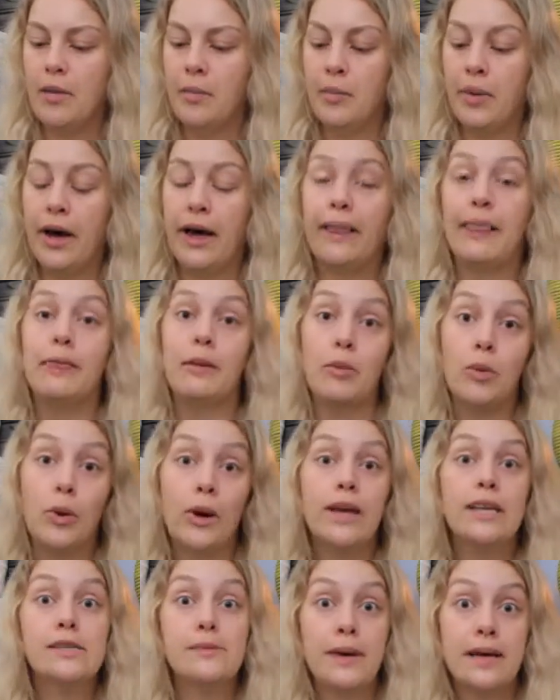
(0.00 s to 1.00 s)
but the
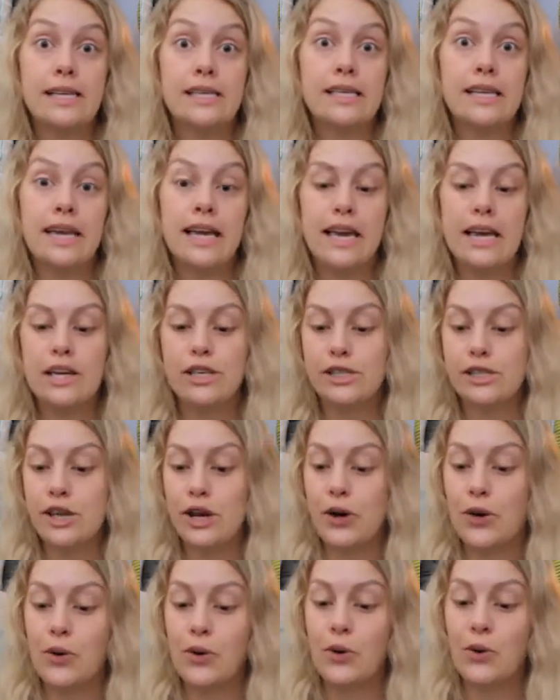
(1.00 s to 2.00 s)
boy is messy,
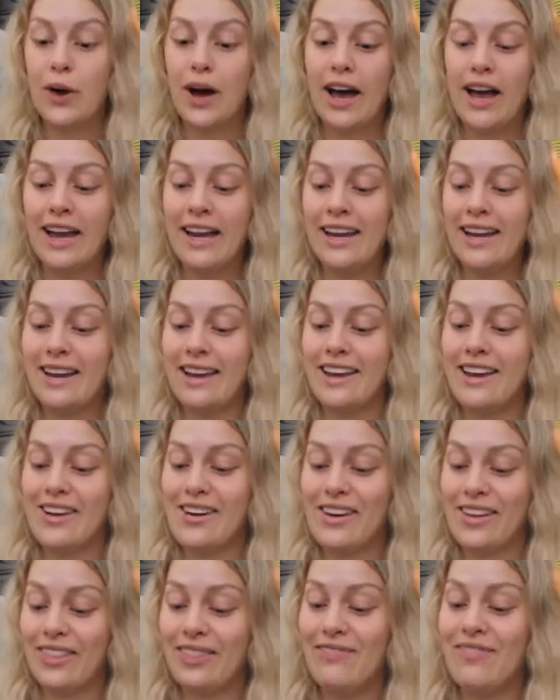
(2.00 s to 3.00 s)
so
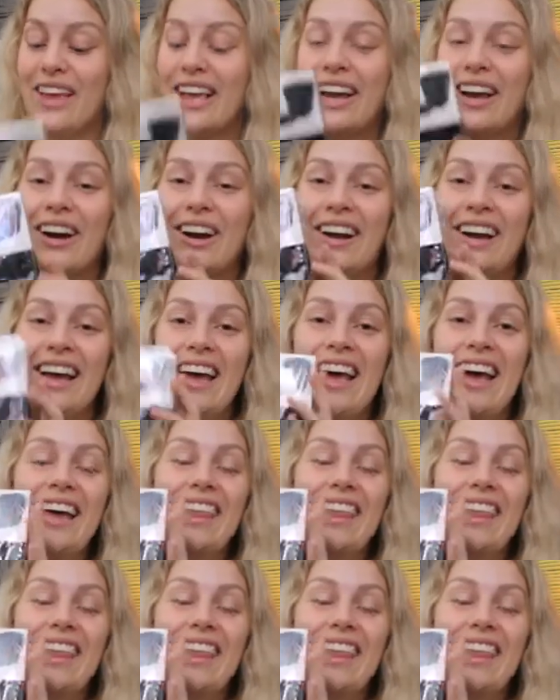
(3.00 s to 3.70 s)
I figured